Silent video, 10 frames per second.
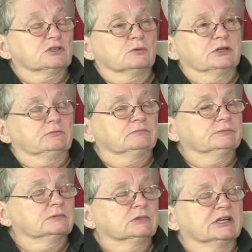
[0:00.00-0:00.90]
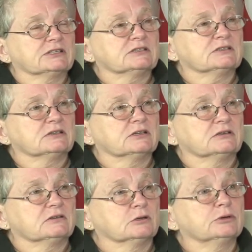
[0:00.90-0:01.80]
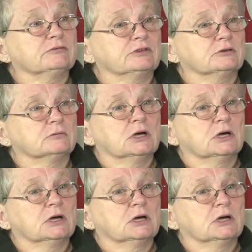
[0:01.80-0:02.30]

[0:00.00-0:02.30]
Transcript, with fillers: between Lexington and Louisville.